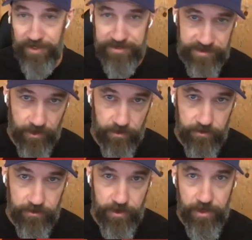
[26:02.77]
Excel.
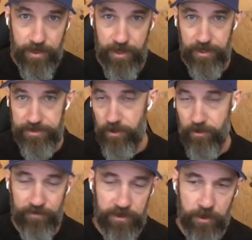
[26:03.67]
And it's all
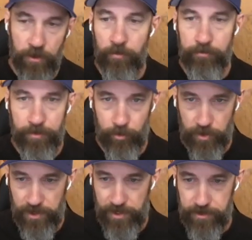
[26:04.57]
on video and people
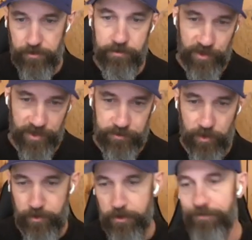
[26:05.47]
really like it. So that's what
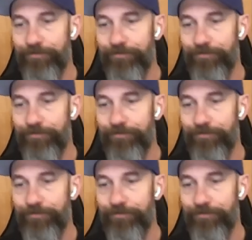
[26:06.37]
I would do.